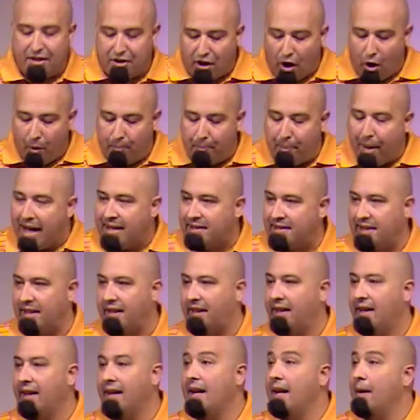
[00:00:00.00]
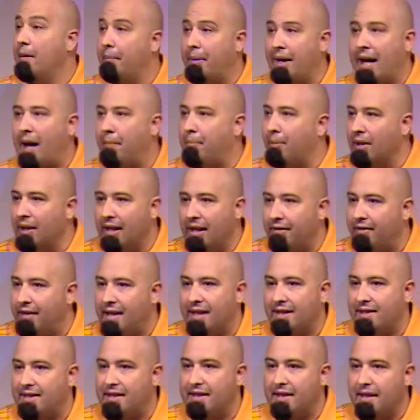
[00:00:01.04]
so basic. But I believe it
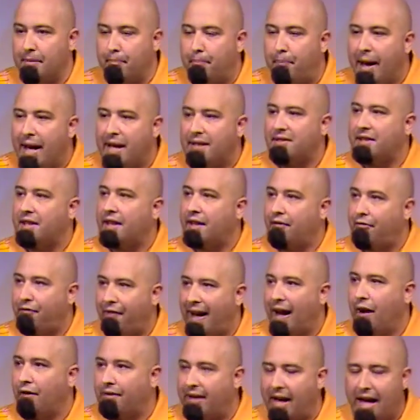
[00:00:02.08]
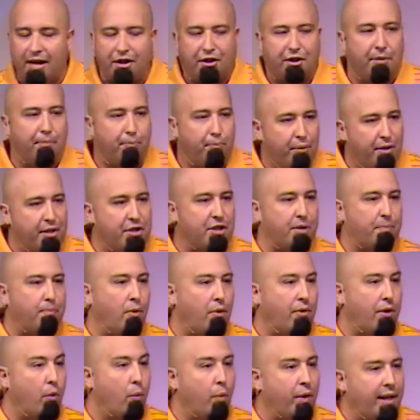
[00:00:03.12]
is the basic foundation
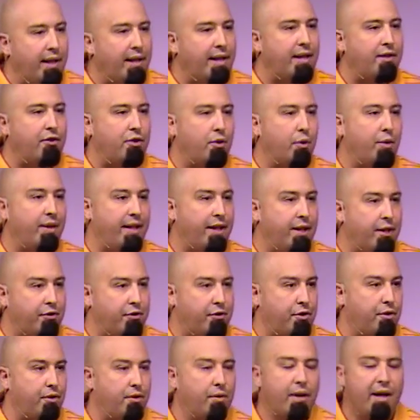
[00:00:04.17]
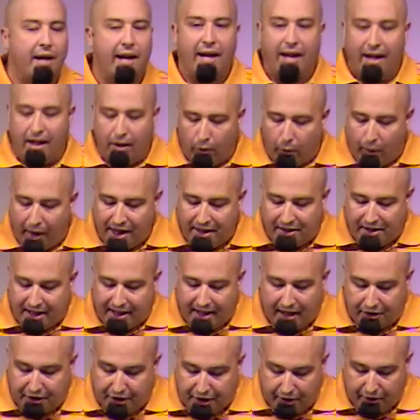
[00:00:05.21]
principle that we need to adhere to in raising
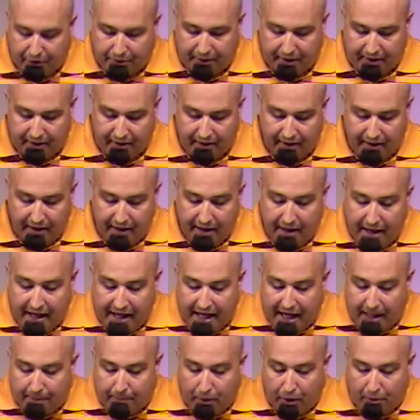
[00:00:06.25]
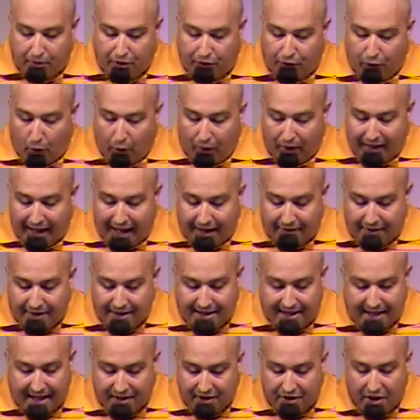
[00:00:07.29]
our children. Hebrews 4:11
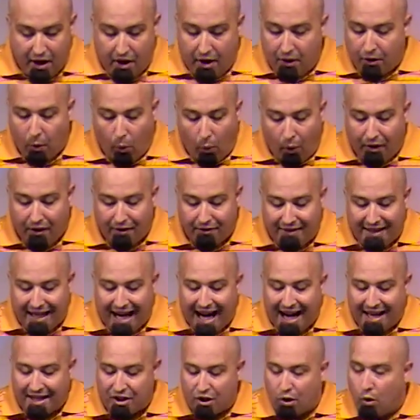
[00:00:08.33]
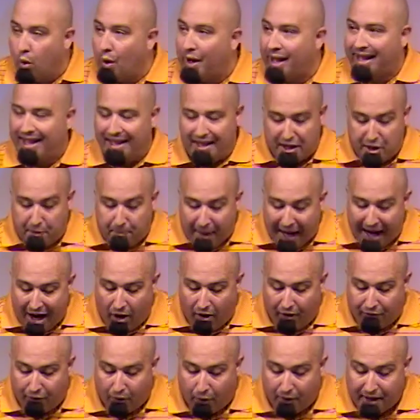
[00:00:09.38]
says, "The word of God is quick and it's
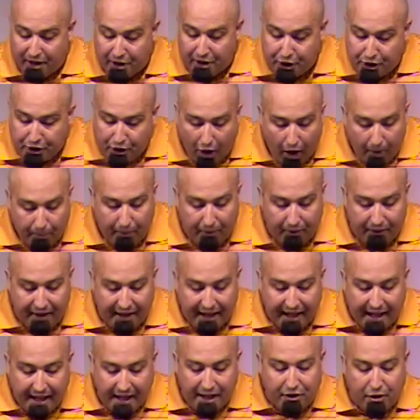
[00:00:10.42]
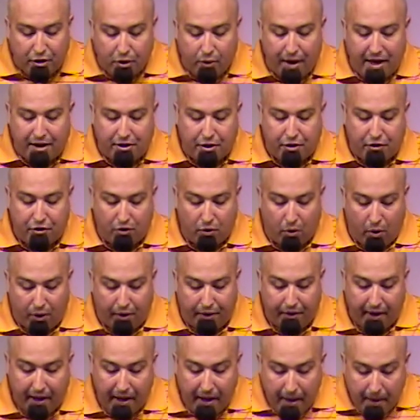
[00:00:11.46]
powerful and it's sharper than any two-edged
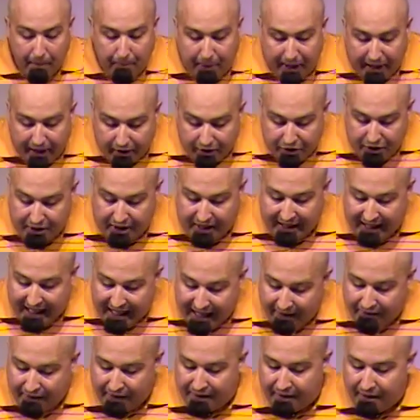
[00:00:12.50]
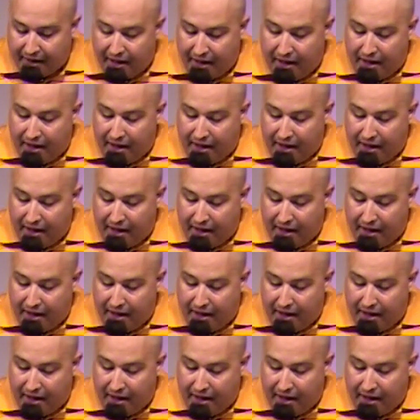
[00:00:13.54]
sword, piercing even